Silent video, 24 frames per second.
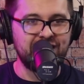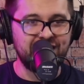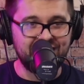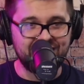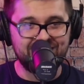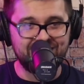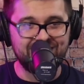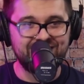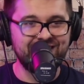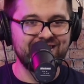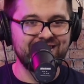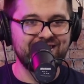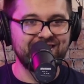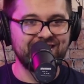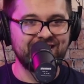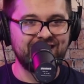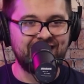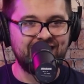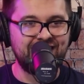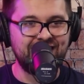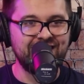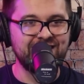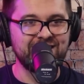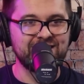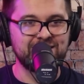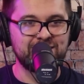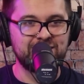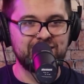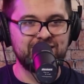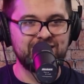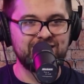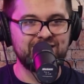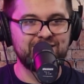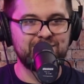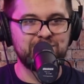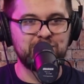Indian guy and
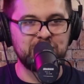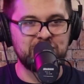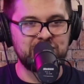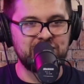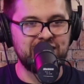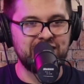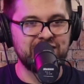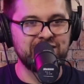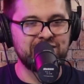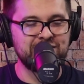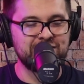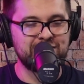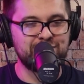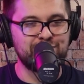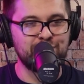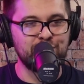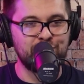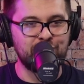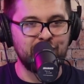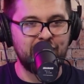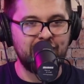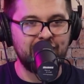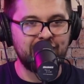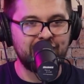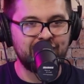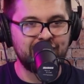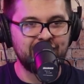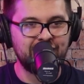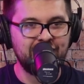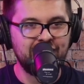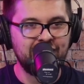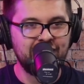pretends it's Vivek.